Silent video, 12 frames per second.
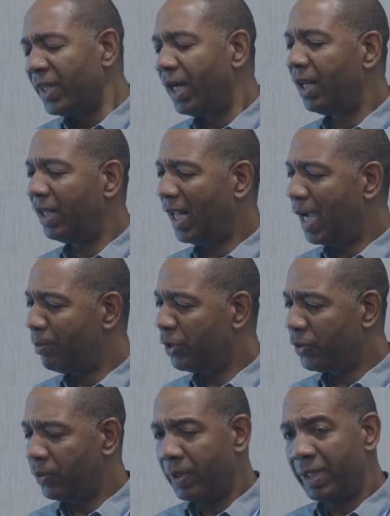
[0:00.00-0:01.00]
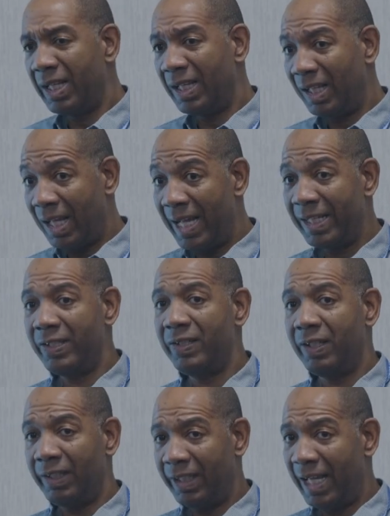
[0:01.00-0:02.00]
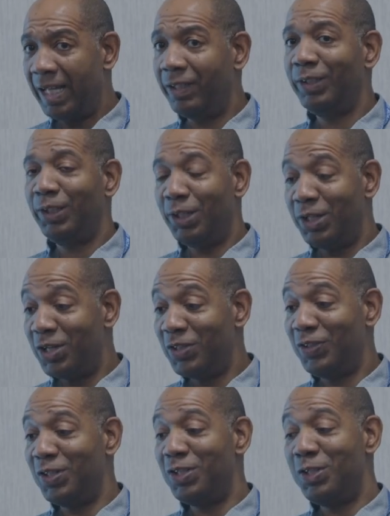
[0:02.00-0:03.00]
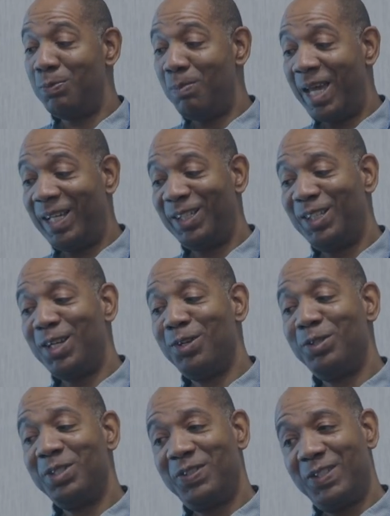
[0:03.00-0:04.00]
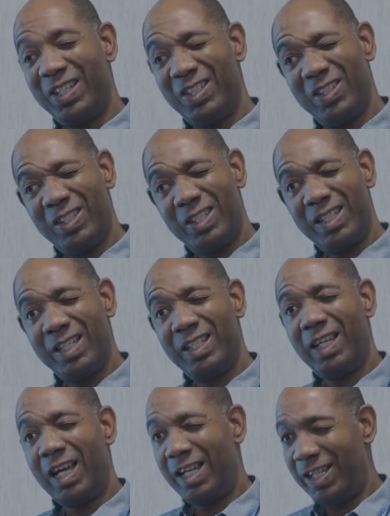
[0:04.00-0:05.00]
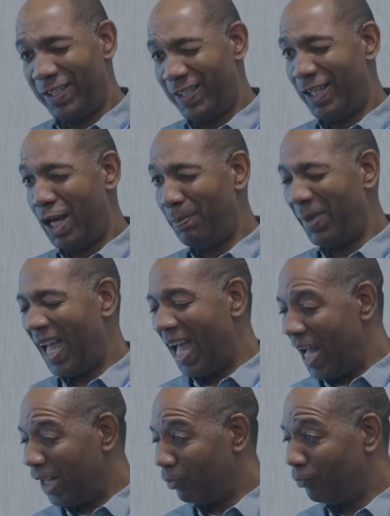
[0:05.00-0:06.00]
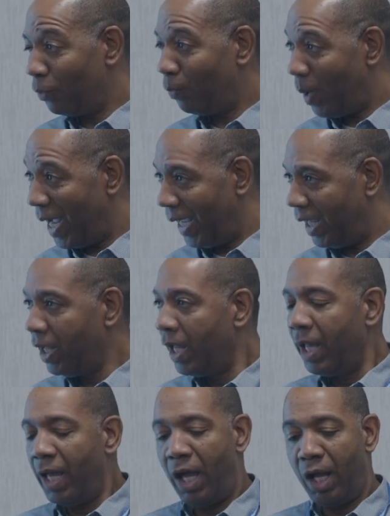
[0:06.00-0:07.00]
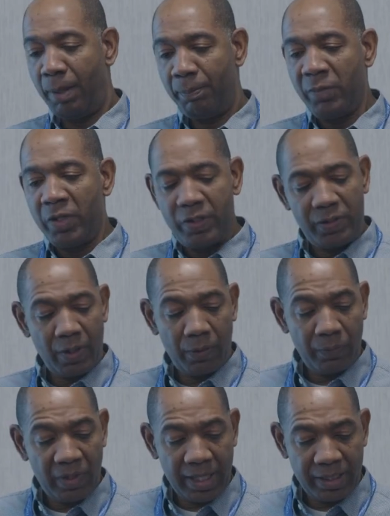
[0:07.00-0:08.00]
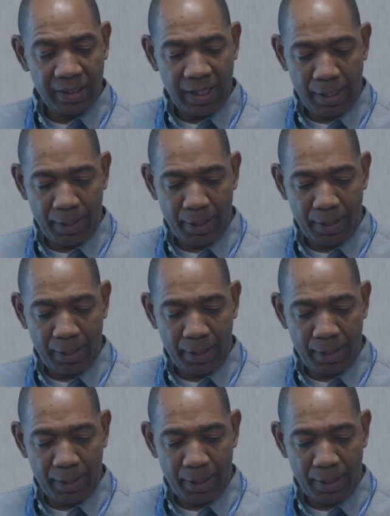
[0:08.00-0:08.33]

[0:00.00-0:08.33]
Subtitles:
a laboratory that likes to let clinicians make their decisions and kind of step out of the way, so that